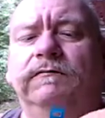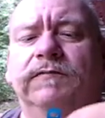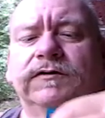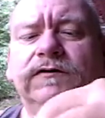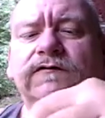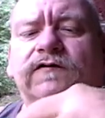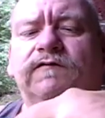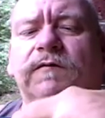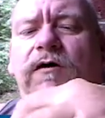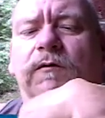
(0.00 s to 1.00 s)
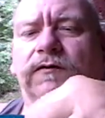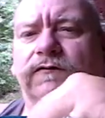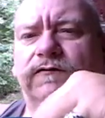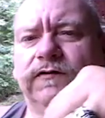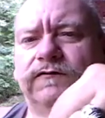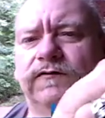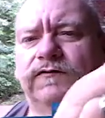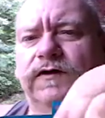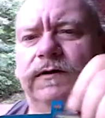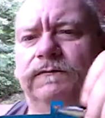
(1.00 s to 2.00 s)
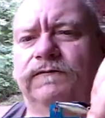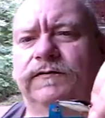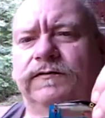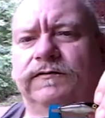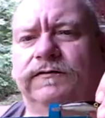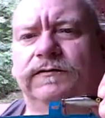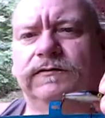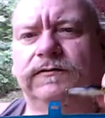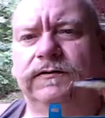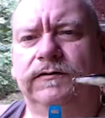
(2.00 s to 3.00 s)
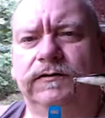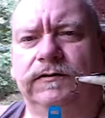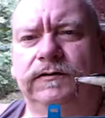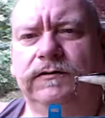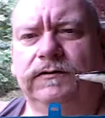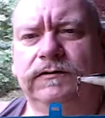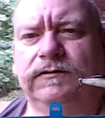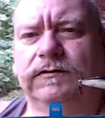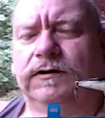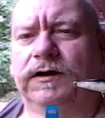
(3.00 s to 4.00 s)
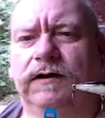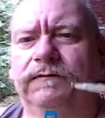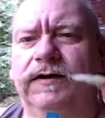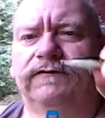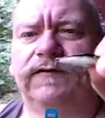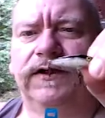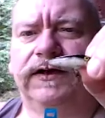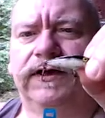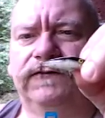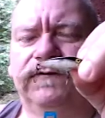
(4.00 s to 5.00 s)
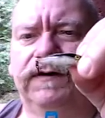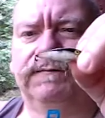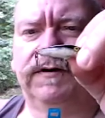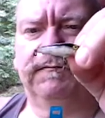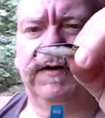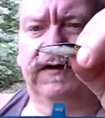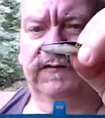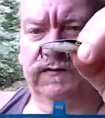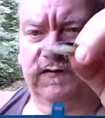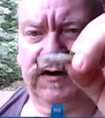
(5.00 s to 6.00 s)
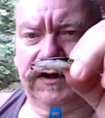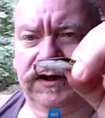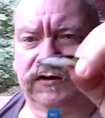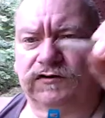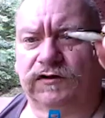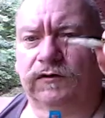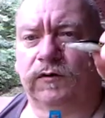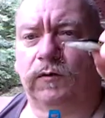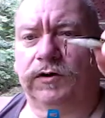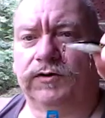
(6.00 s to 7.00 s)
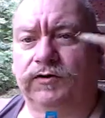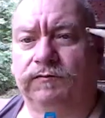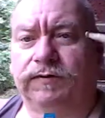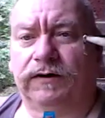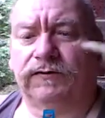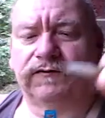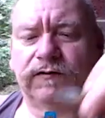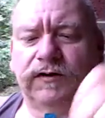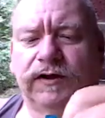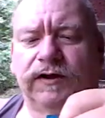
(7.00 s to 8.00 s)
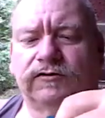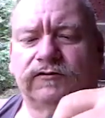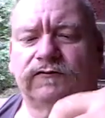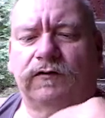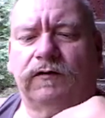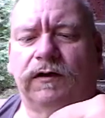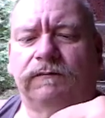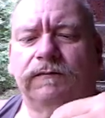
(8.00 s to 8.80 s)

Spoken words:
But these are small ones. These are set up for, you know, I'm not trying to catch 5 pound bass. I'm trying to catch the little 1-2 pounders around the edge of the shoreline.